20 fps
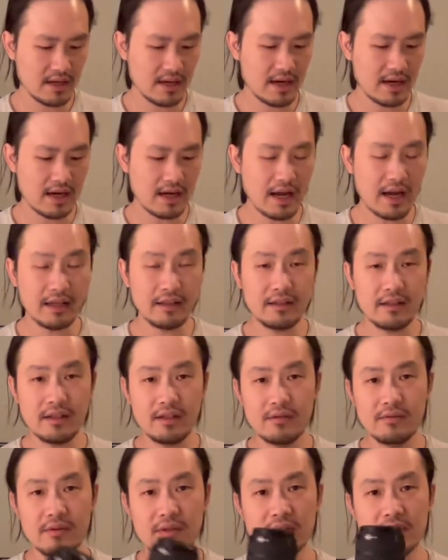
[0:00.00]
I
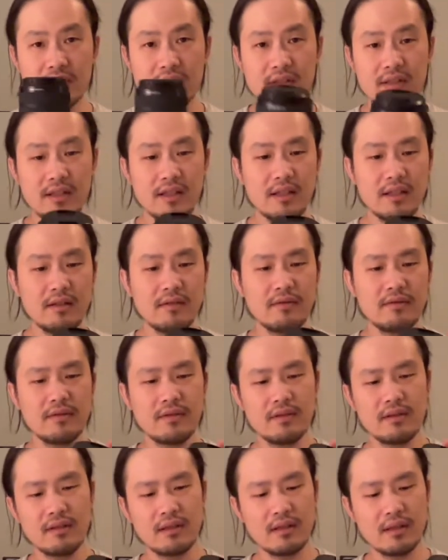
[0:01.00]
did receive
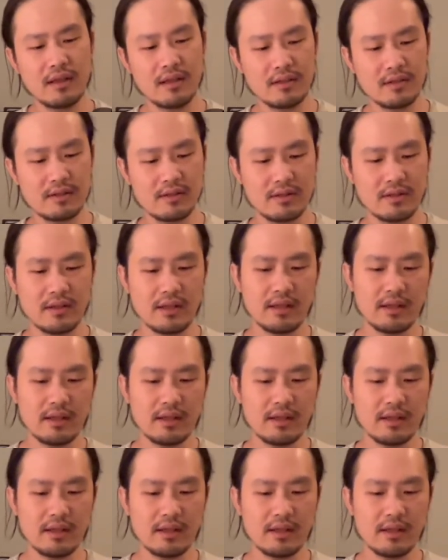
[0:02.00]
this